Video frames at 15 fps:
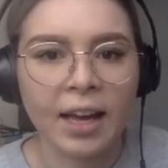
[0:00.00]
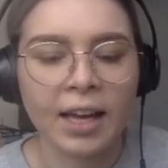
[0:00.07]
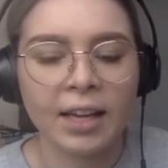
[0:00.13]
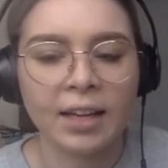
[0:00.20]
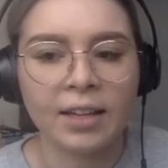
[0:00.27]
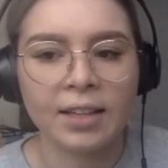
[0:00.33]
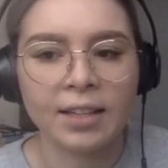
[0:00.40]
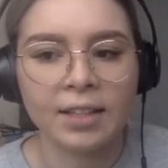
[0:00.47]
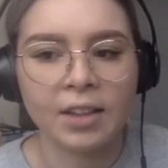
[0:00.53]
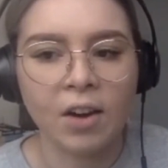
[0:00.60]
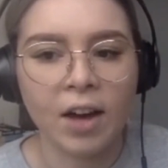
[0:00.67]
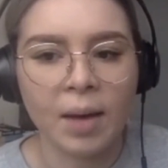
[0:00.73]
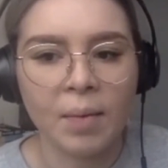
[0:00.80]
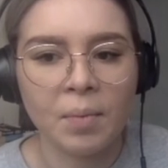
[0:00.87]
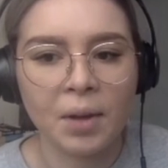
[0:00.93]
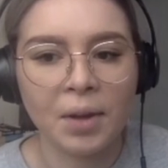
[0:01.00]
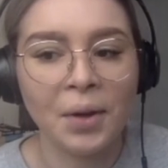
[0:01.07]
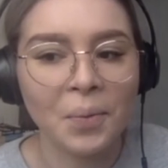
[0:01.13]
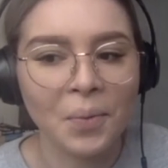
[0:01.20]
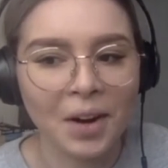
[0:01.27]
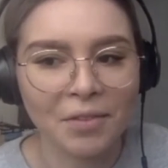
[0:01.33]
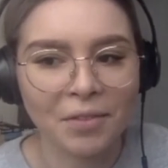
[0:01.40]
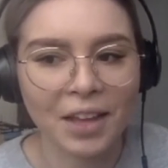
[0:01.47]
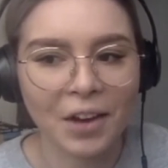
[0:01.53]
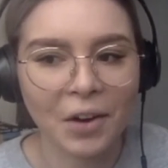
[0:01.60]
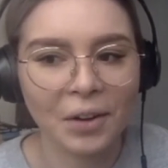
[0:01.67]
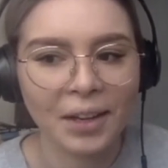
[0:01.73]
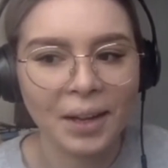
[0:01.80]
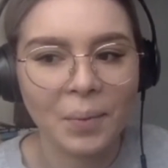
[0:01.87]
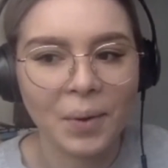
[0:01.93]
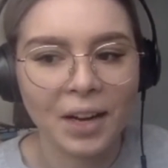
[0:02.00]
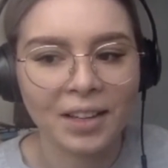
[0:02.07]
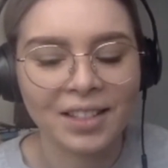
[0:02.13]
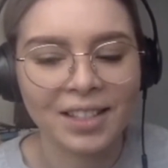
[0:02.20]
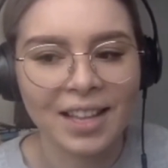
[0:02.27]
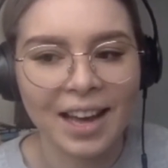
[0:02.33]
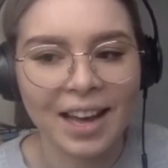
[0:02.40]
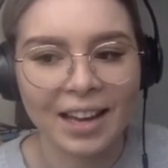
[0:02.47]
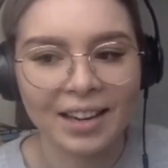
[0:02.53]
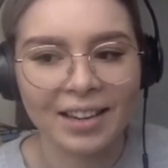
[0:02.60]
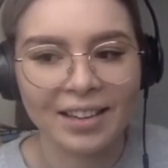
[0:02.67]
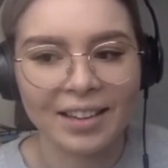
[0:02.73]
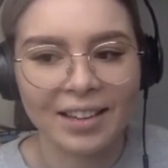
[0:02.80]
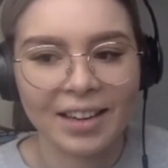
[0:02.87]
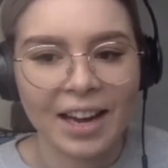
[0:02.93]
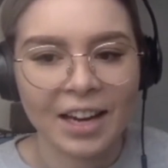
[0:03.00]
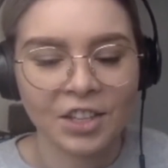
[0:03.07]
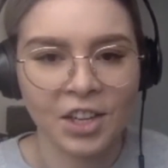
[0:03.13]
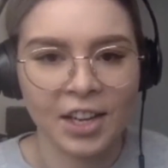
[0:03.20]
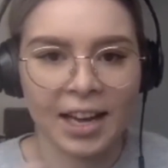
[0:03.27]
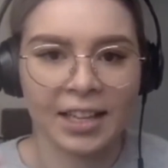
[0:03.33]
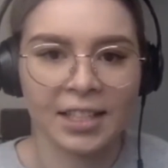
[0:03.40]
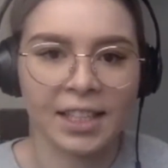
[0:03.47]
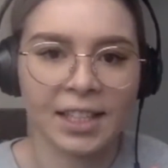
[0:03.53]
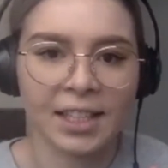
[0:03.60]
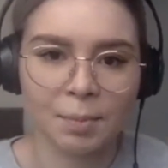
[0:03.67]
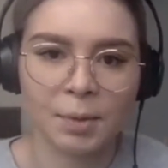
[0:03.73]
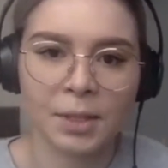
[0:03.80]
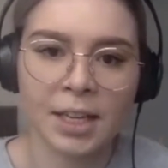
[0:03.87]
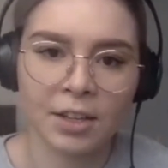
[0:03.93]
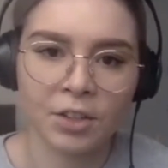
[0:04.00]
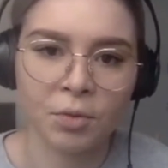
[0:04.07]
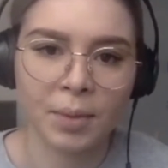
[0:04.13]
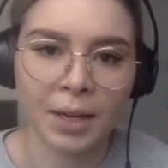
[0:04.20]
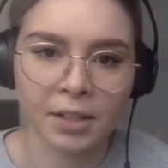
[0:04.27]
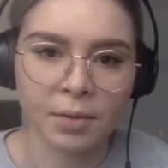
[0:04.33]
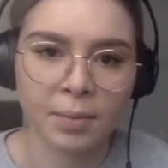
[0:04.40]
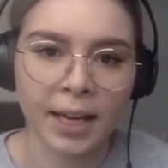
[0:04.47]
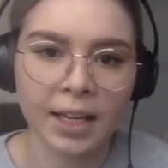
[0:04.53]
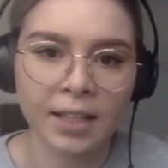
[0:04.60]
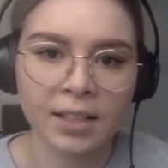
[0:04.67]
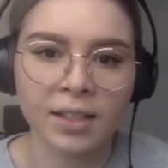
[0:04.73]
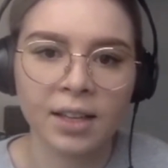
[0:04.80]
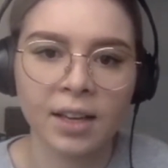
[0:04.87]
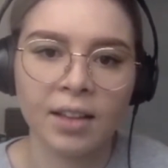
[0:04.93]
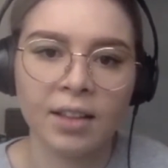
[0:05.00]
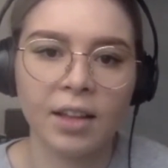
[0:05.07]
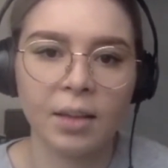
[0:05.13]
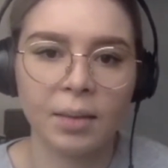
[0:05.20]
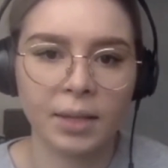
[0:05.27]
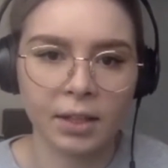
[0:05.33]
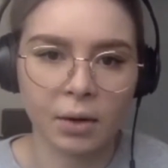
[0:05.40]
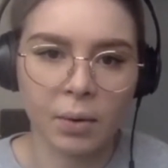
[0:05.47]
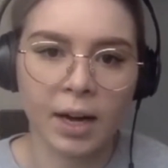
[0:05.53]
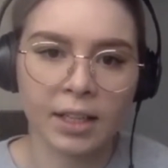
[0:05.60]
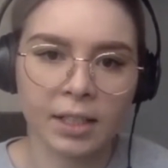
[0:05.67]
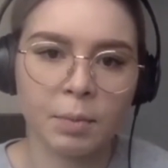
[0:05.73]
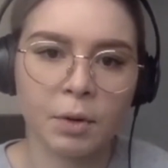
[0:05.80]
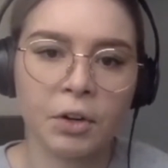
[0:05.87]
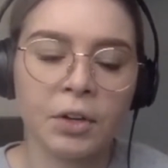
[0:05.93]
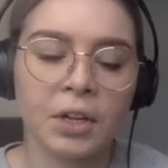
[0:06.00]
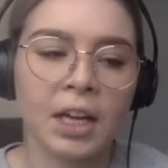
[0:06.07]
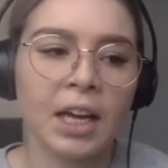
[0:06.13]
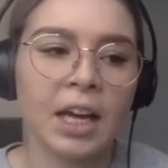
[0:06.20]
And I'm one of the only ones that actually has like substantial muscle mass. The other ones are quite small.